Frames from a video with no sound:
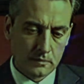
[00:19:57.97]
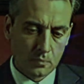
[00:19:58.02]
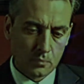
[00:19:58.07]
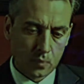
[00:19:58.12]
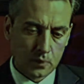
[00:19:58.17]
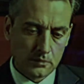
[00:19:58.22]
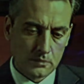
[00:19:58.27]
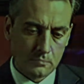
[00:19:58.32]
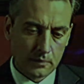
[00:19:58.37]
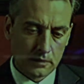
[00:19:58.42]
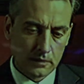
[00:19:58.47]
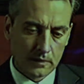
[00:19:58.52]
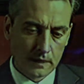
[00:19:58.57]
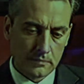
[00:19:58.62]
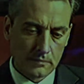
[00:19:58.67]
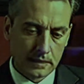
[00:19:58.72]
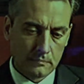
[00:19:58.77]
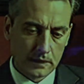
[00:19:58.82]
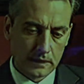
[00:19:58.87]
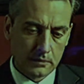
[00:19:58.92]
a watchman
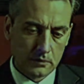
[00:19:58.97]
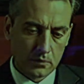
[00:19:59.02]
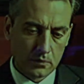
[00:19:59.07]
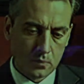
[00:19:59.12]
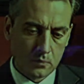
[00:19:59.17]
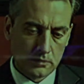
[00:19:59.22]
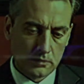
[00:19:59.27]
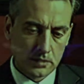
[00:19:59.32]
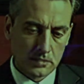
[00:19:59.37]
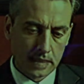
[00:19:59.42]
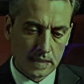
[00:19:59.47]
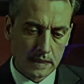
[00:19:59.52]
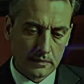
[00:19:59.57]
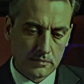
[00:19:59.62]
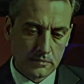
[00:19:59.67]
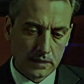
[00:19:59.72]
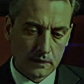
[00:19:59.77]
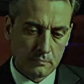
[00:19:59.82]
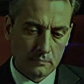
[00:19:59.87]
having been clawed to death in